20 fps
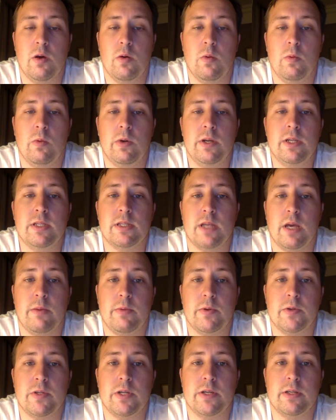What is
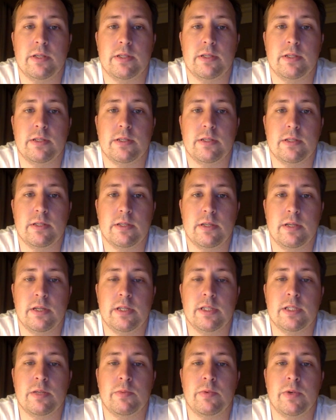lipogenesis? It
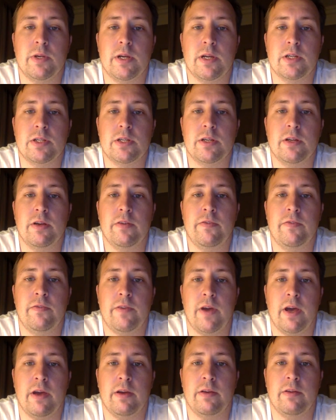is the production of
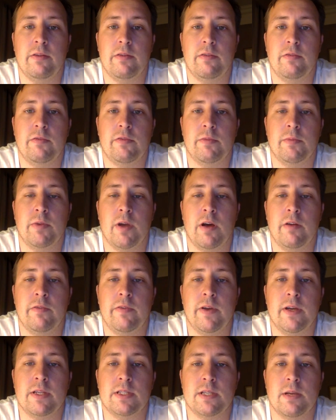fat from non
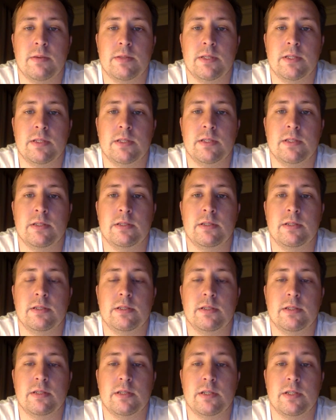fat substances
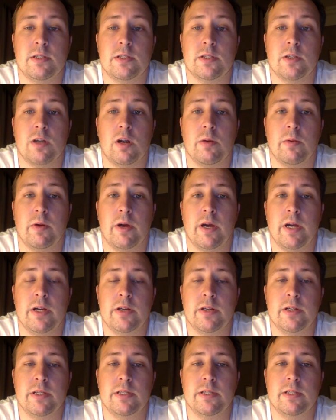such as
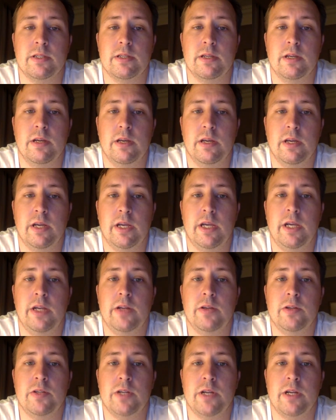carbohydrates,
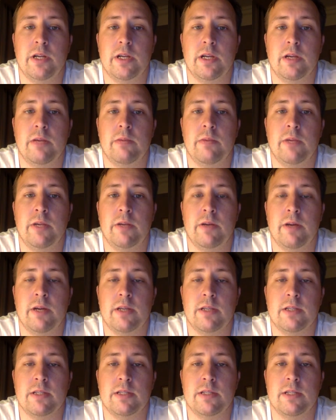ketogenic amino
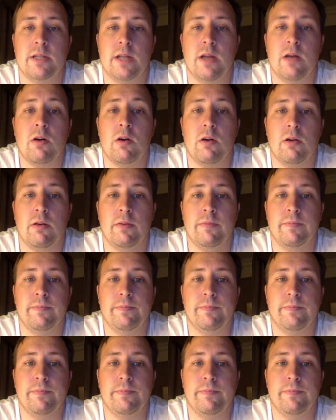acids, and alcohol.